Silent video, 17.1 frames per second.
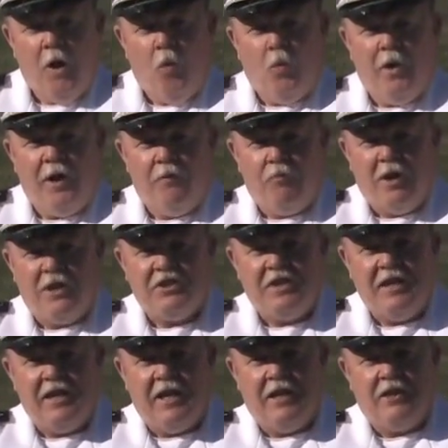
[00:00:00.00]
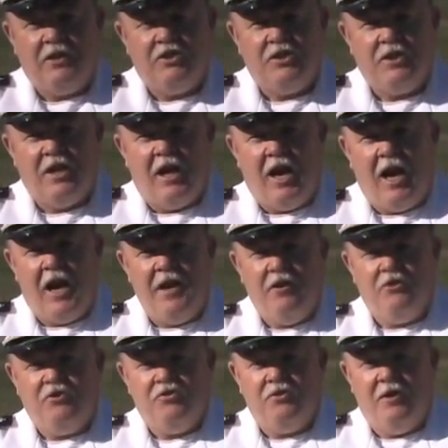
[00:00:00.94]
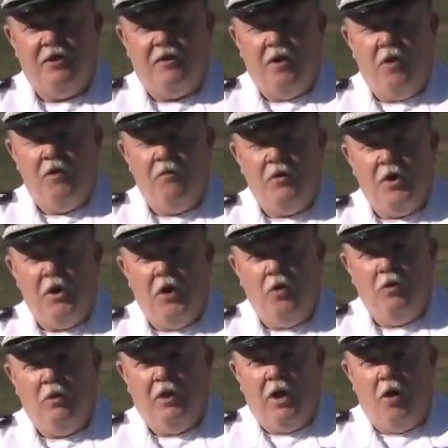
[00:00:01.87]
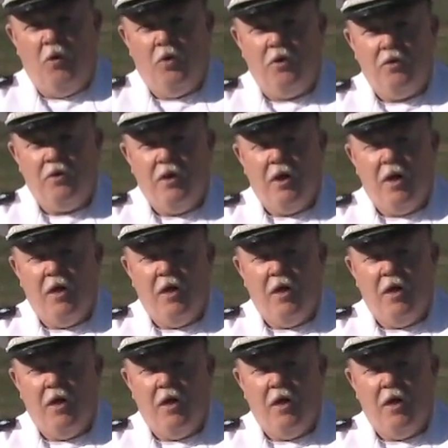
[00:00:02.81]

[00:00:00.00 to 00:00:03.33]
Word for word: When resting at its side, it should go no lower